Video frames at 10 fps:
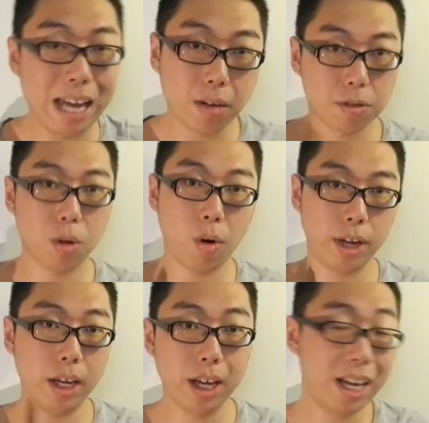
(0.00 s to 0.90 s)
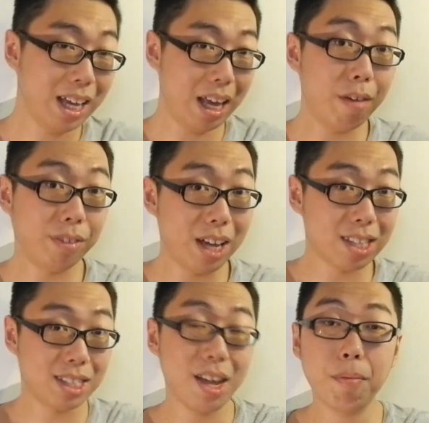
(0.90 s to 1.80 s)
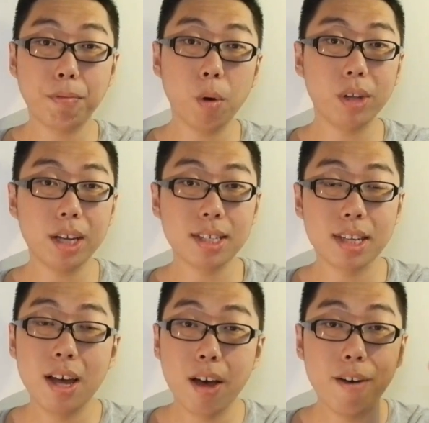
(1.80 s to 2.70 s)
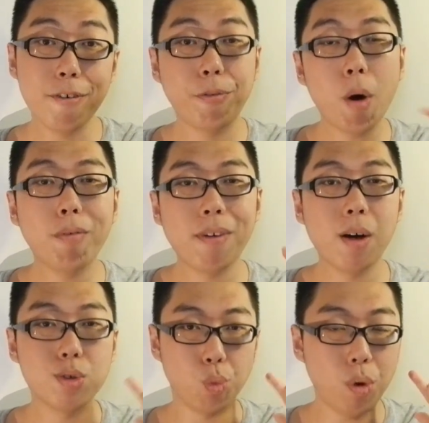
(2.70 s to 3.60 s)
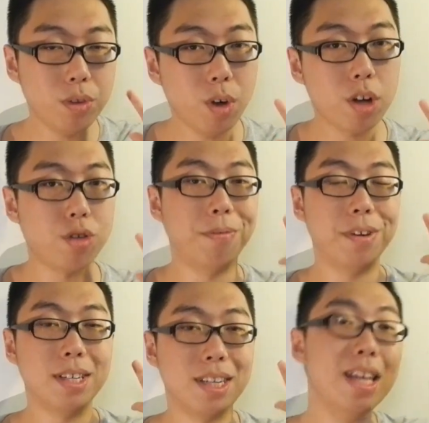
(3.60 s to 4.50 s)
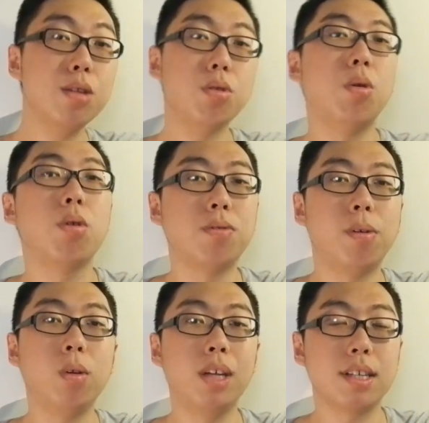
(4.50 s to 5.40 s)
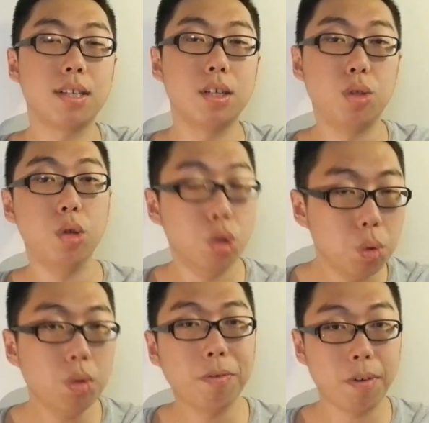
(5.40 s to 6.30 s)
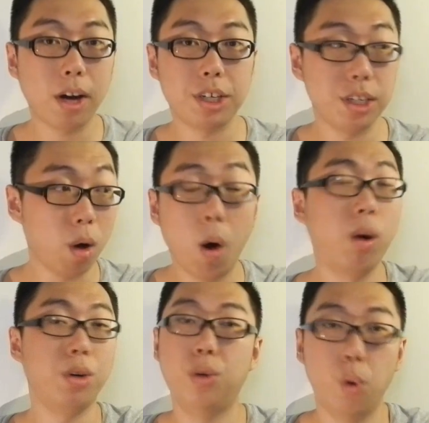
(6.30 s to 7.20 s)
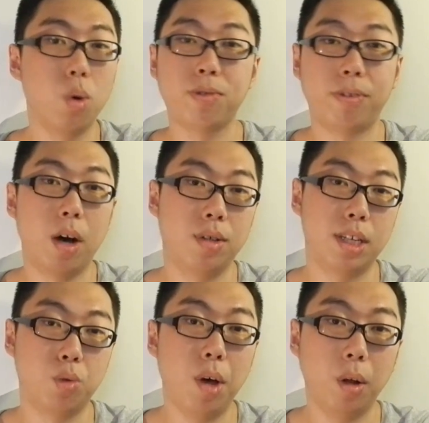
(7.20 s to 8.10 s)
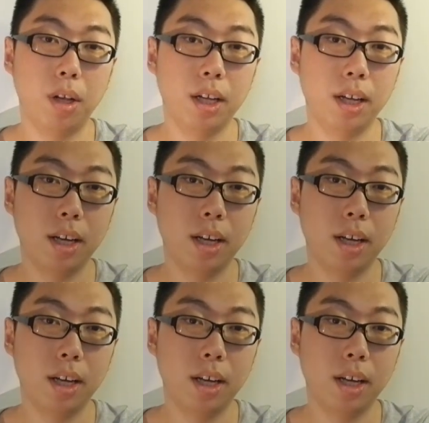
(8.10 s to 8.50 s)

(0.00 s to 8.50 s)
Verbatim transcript: End of story. If there are subfolders, four files will not traverse into those folders to do the function on those files as well.